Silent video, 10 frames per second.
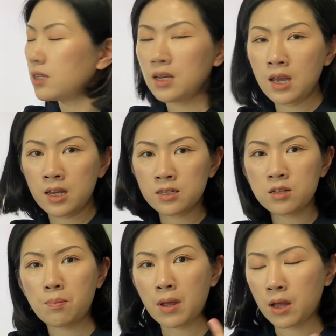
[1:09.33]
is
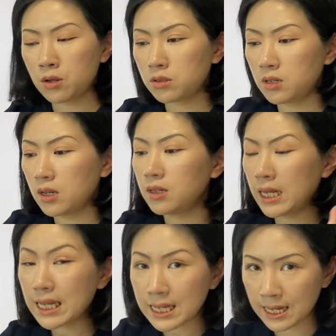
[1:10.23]
about
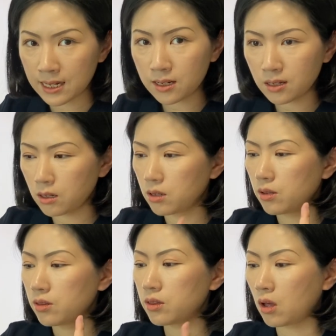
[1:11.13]
linking
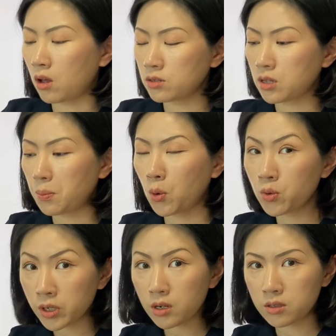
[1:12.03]
the
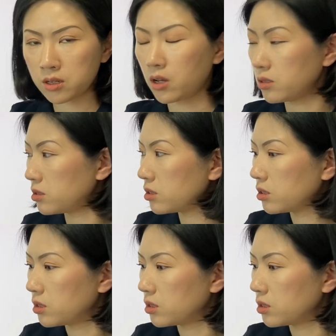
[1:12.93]
subordinate clause,